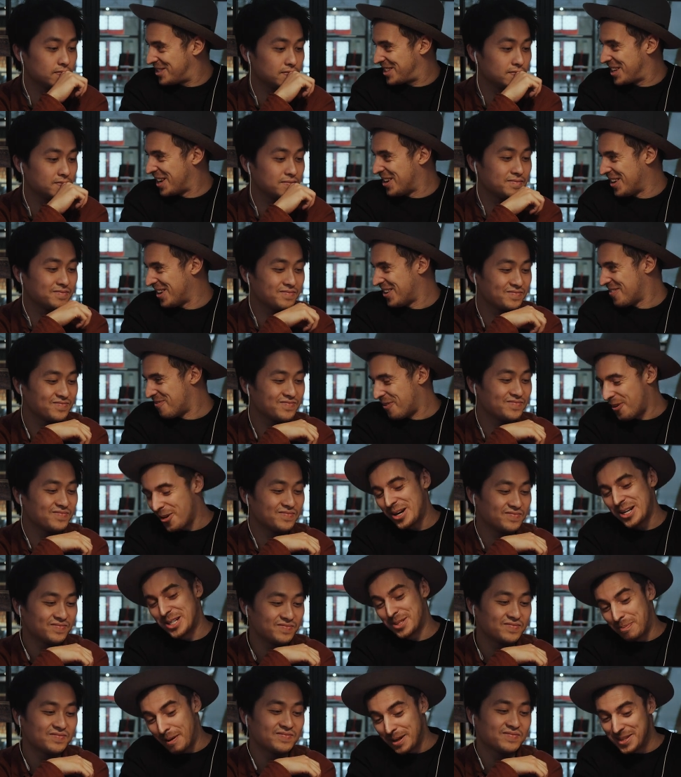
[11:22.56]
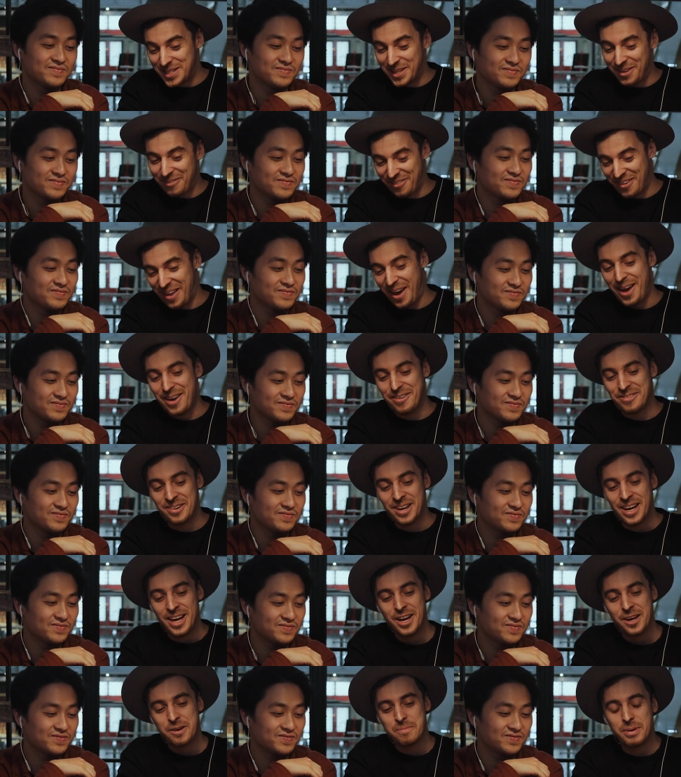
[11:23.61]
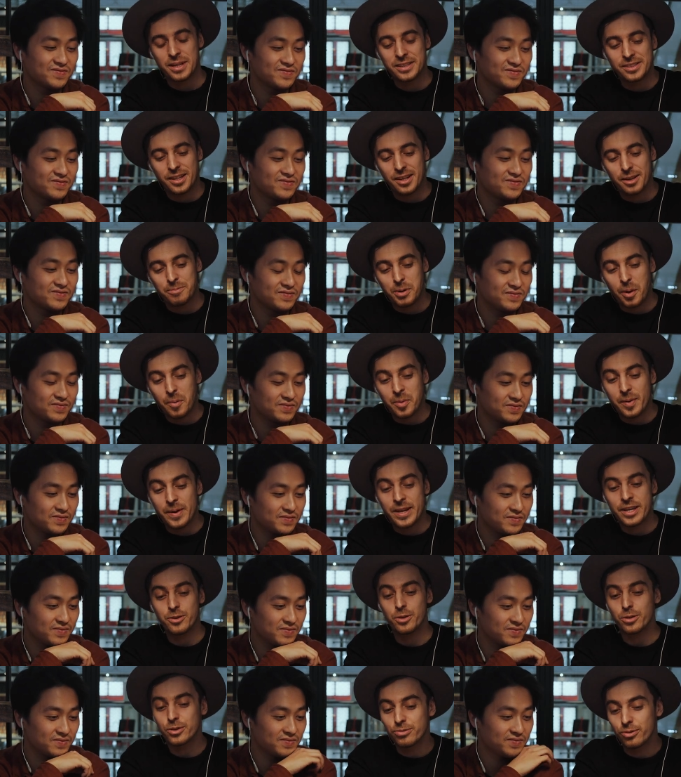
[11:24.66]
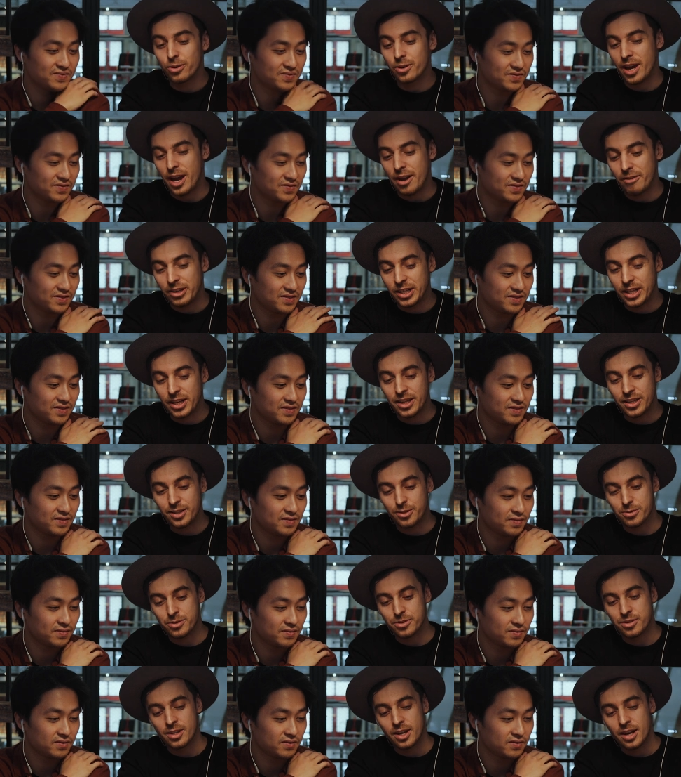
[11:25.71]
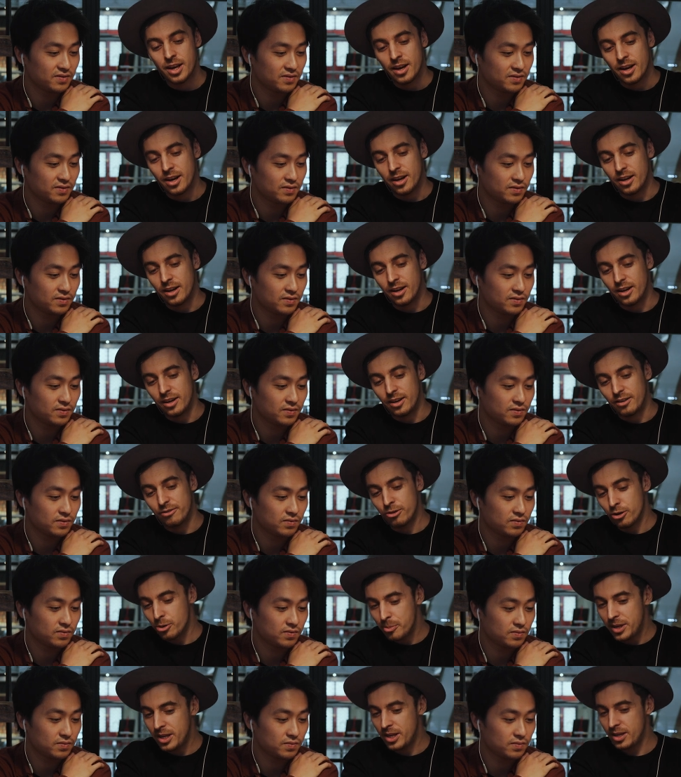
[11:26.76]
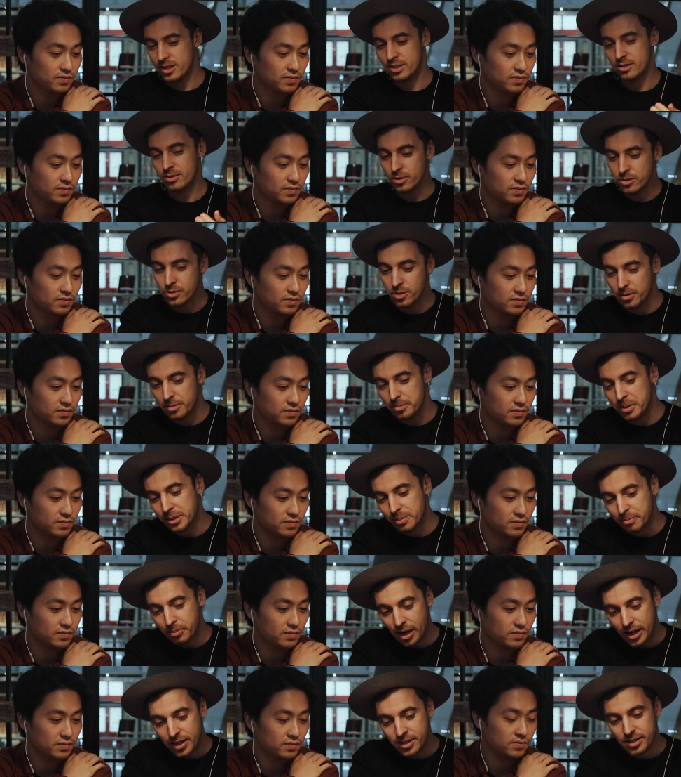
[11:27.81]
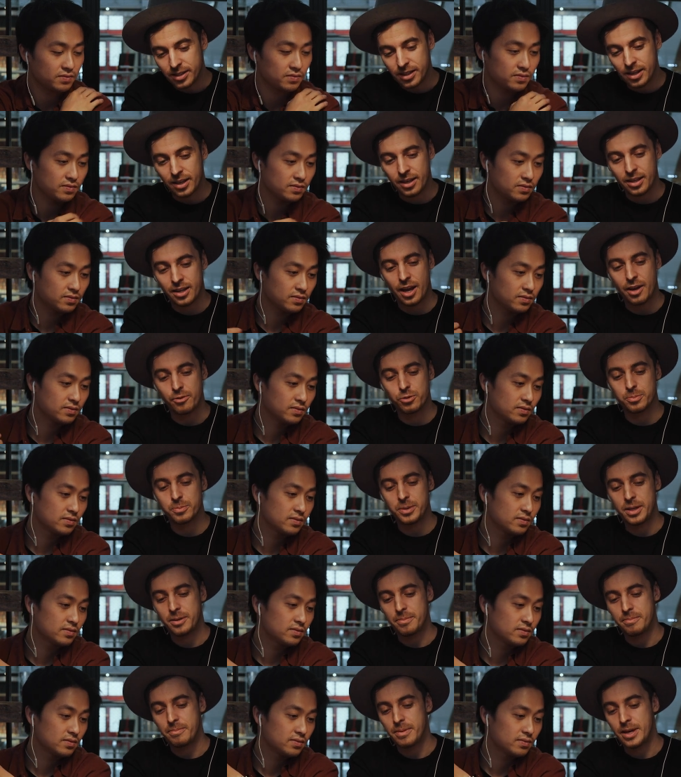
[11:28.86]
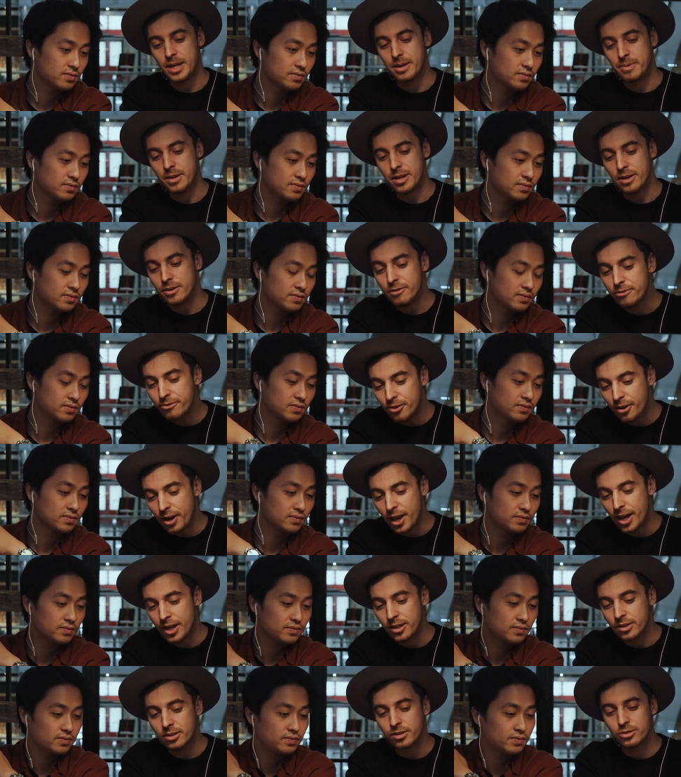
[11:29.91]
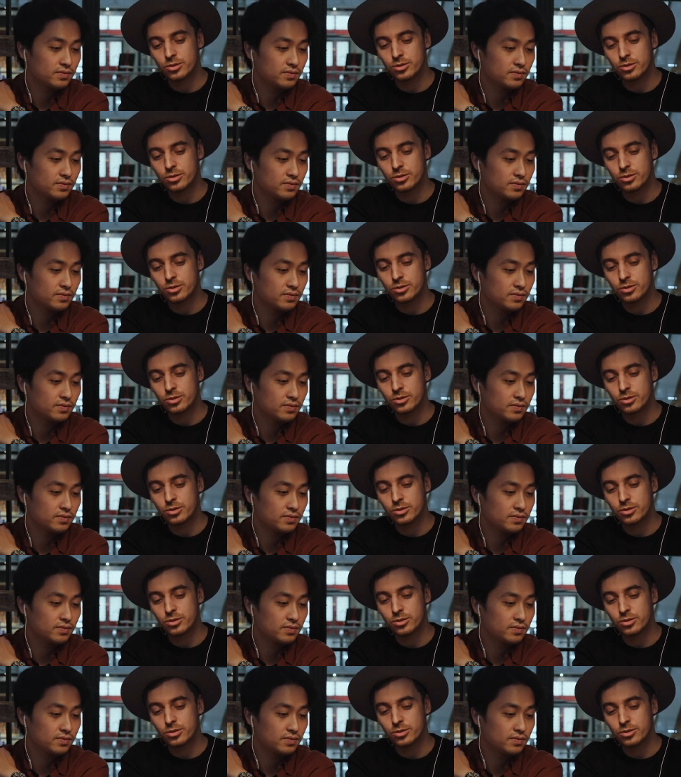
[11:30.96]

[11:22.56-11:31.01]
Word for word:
Speaker 1: is a more expensive knife, but uh, probably not for everyday use. Uh, for me, it's also a bit pricey, and I would be maybe afraid